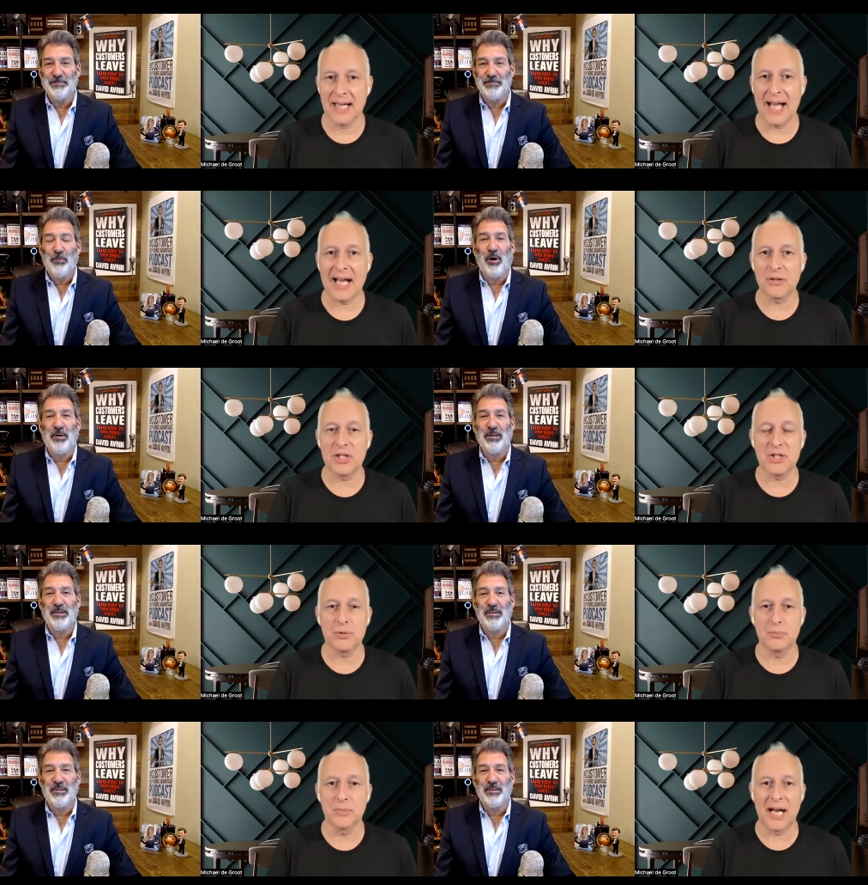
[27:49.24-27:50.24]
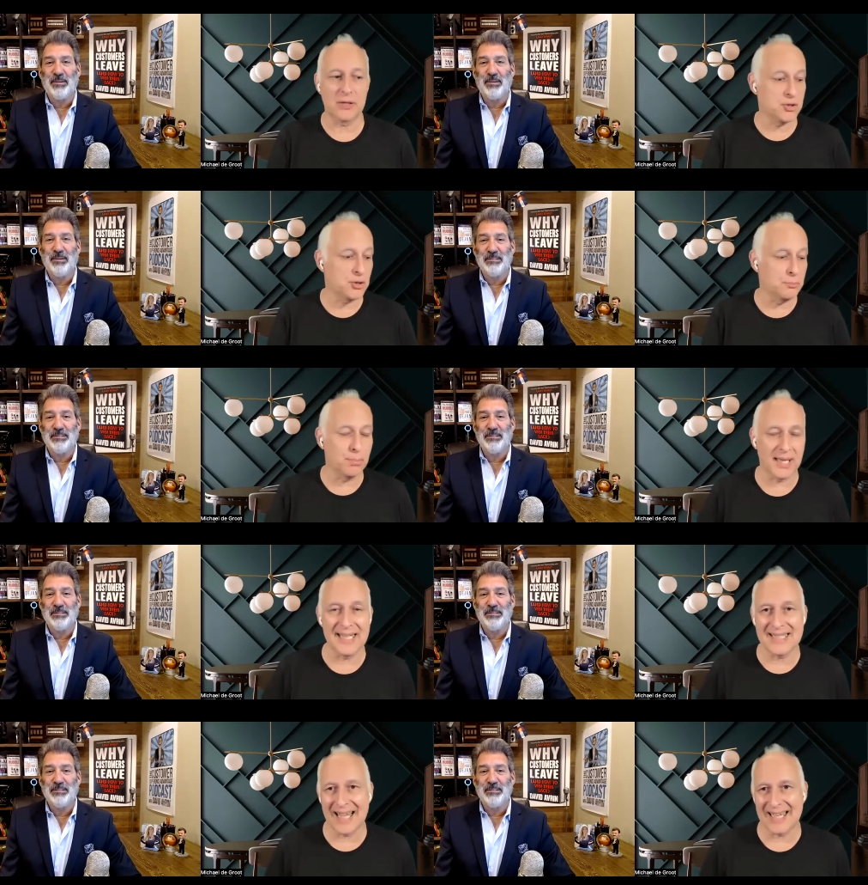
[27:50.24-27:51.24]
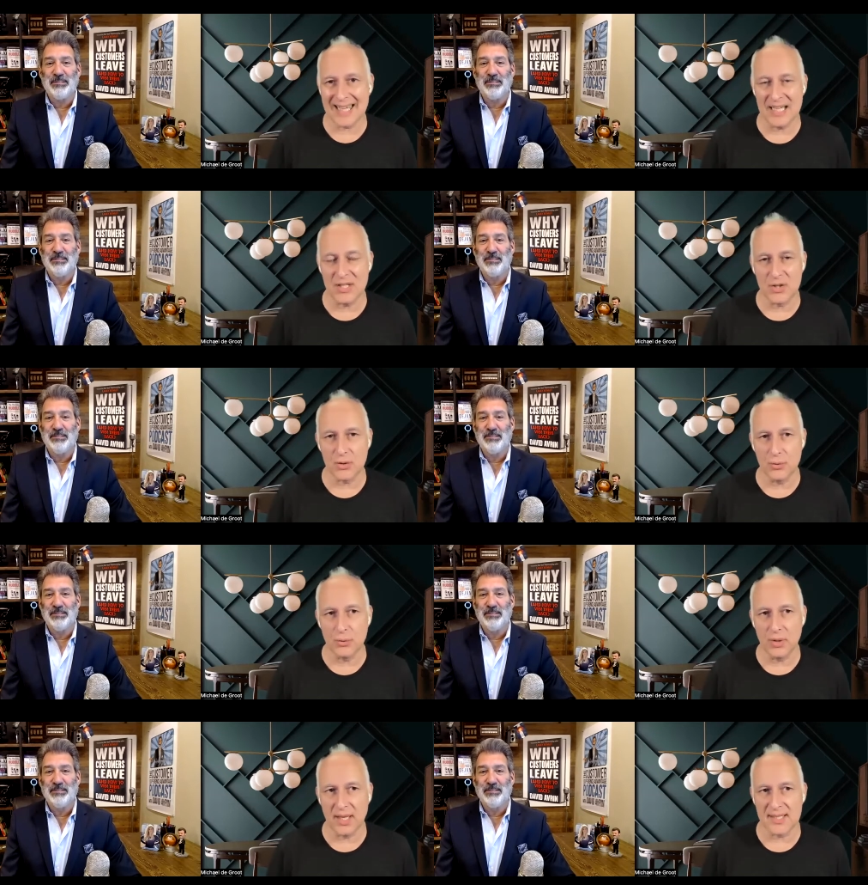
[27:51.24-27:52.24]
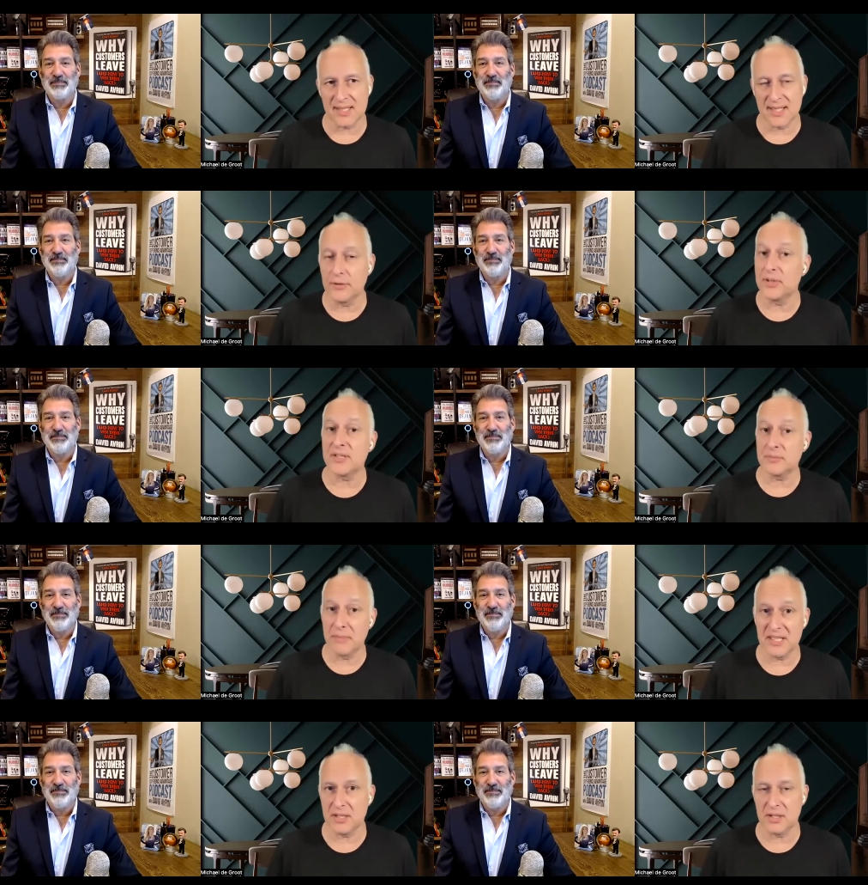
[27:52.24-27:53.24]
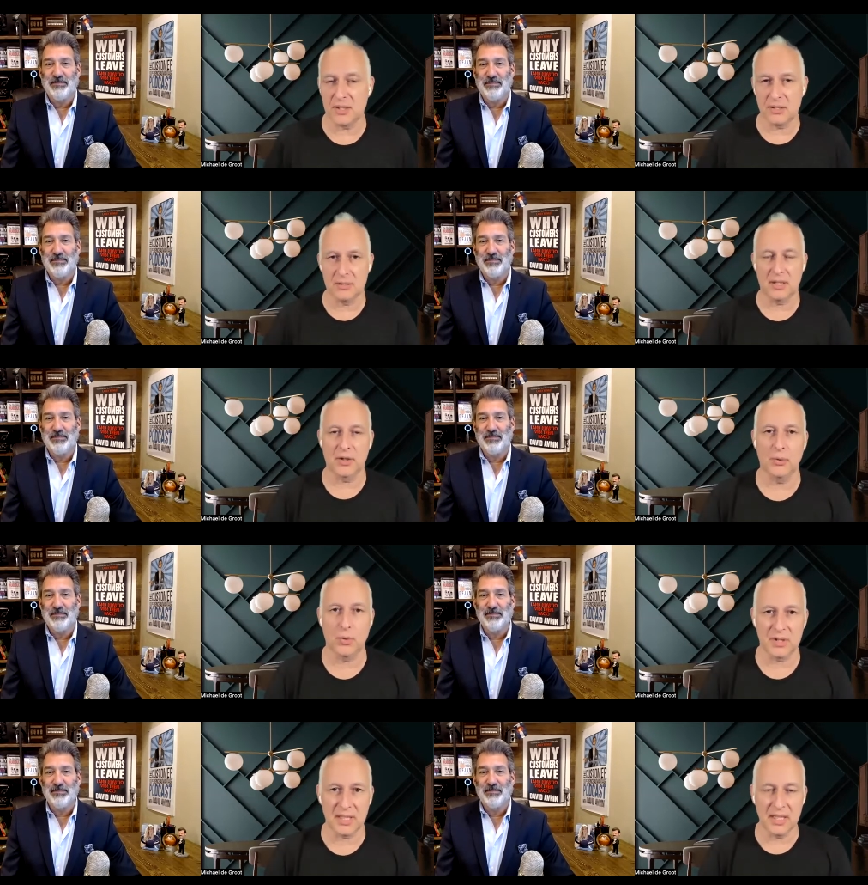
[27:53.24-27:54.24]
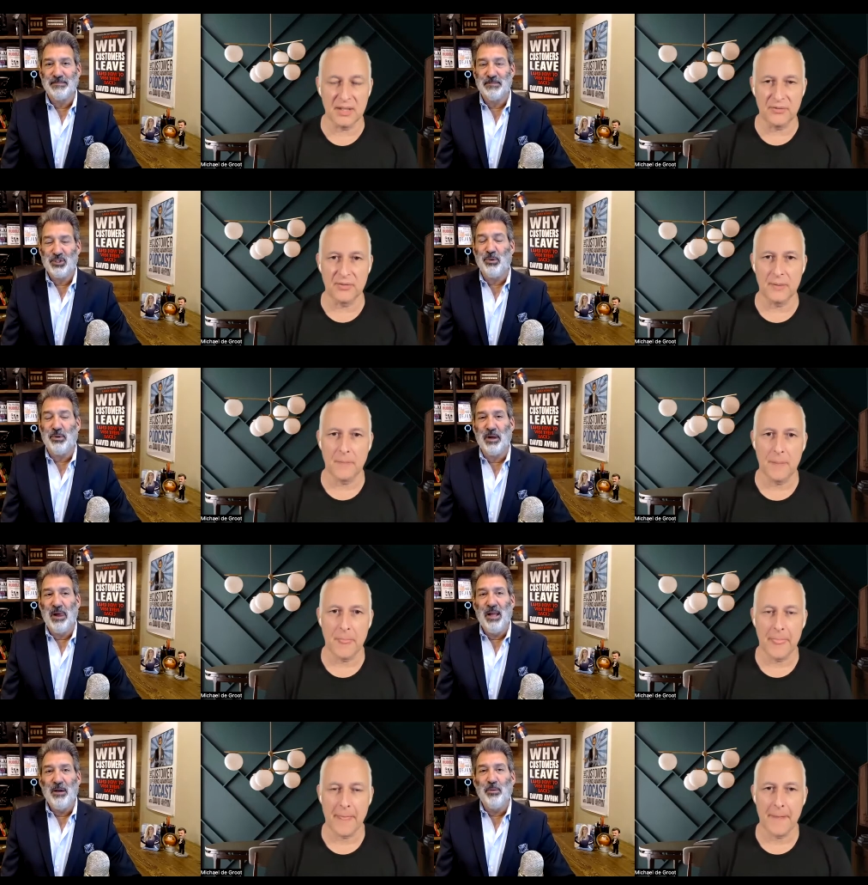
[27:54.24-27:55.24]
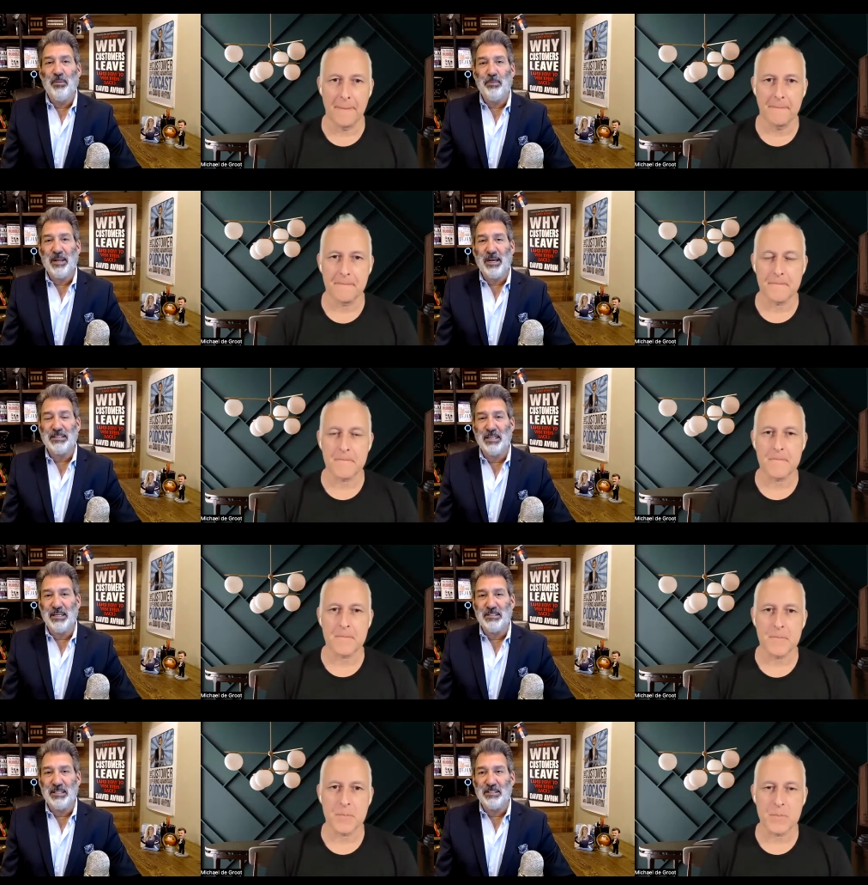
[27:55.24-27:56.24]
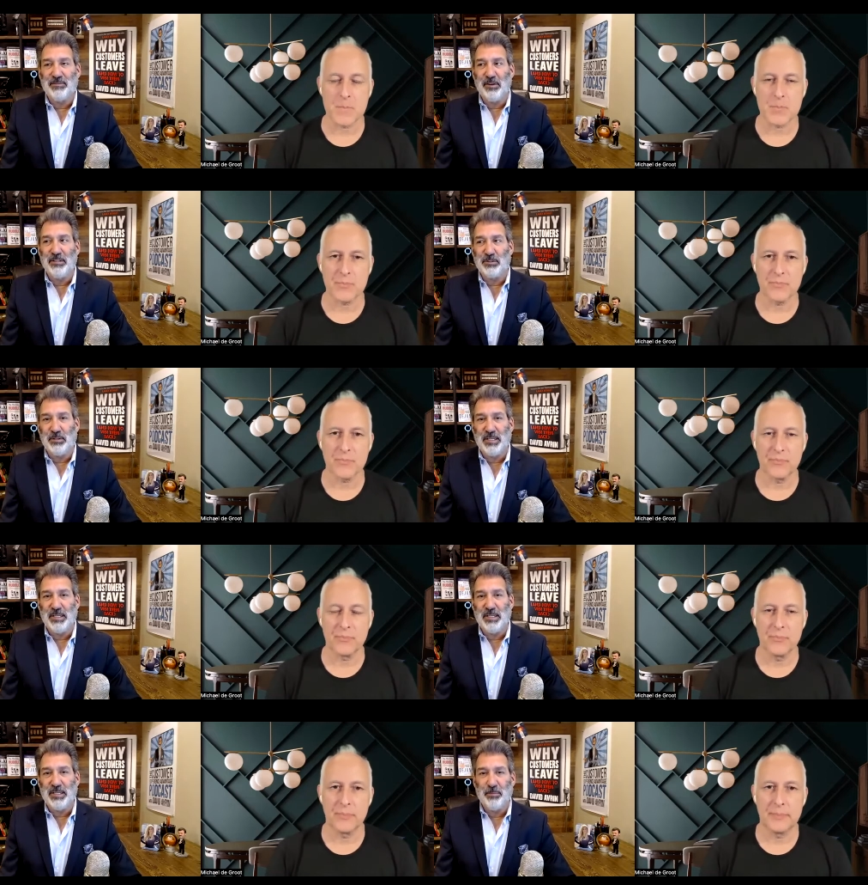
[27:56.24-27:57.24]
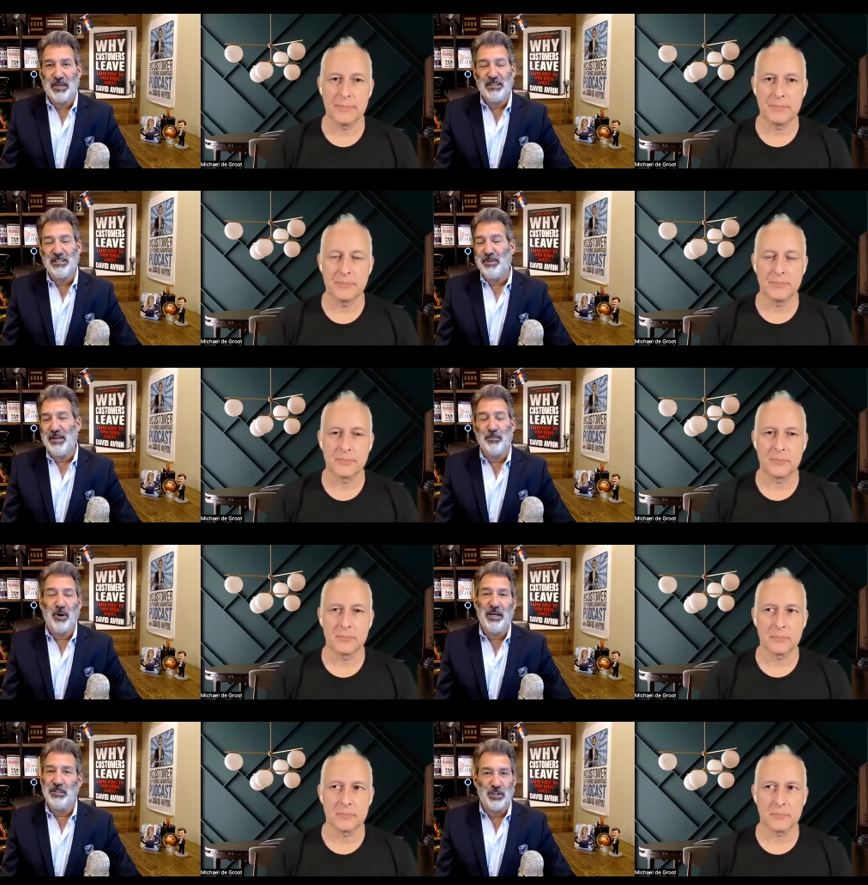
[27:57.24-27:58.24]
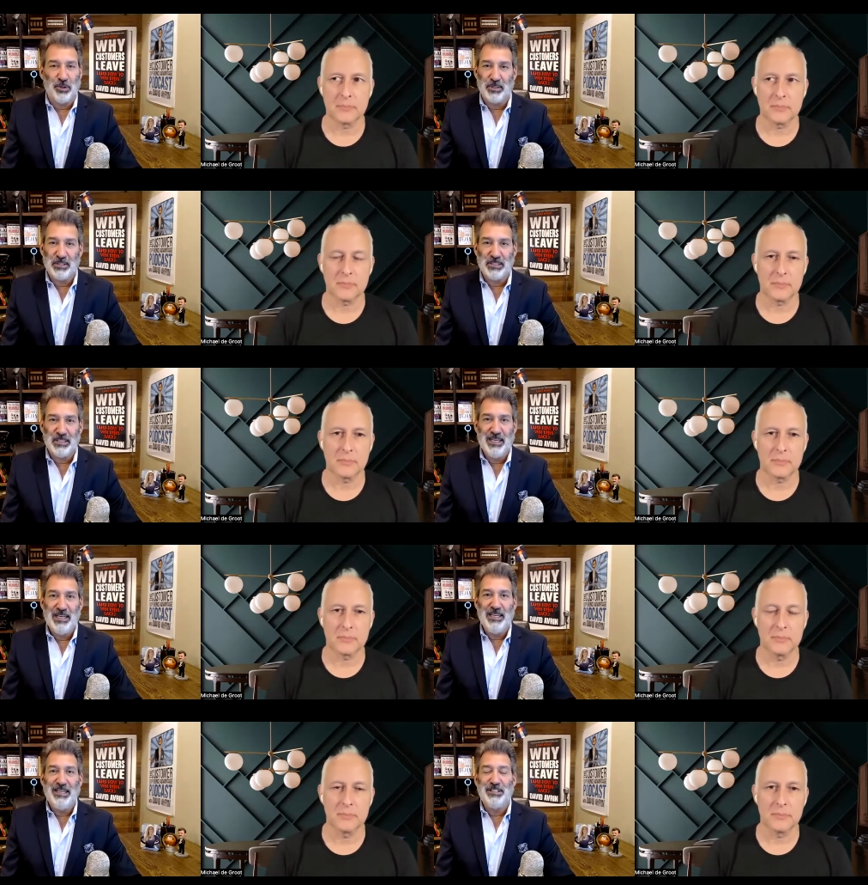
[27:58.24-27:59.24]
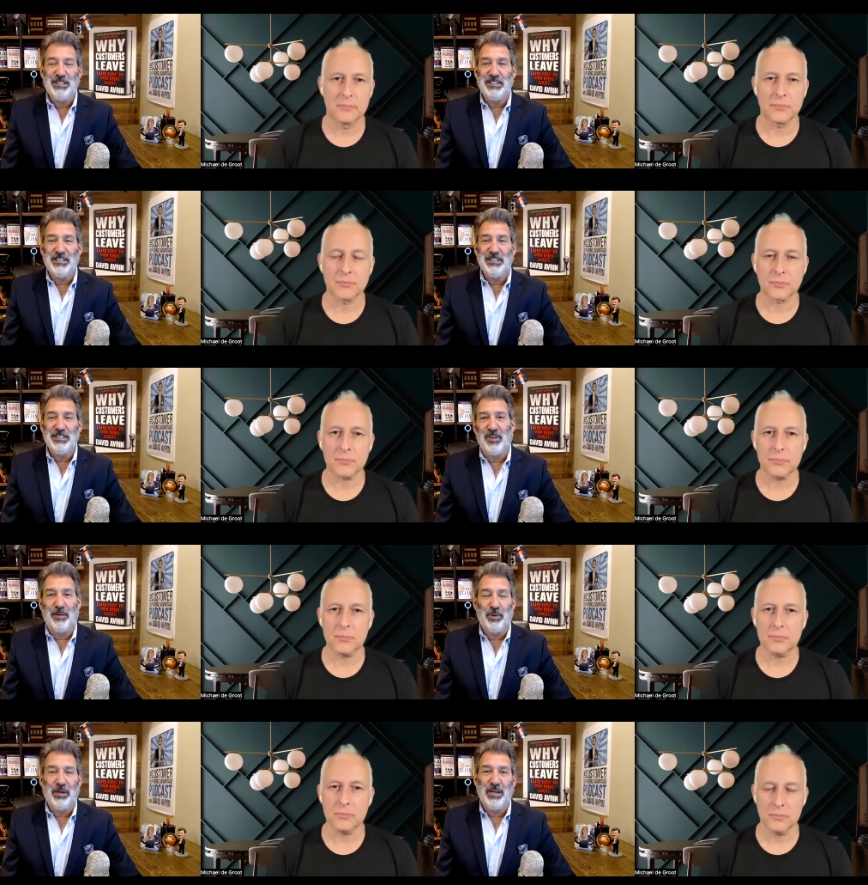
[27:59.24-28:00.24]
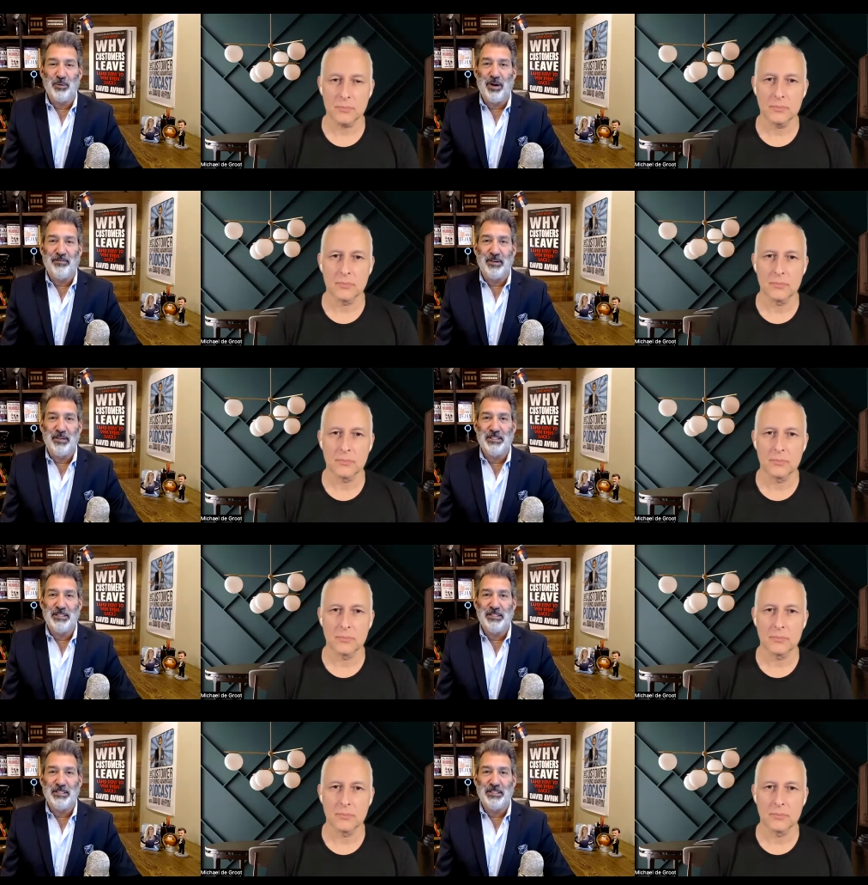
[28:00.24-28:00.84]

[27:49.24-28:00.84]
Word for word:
Speaker 1: how did you how do you blend that into a serious message that you want to give sure
Speaker 2: well but like i said it's it's very strategic but it doesn't mean i'm writing jokes it just first of all i'm pretty irreverent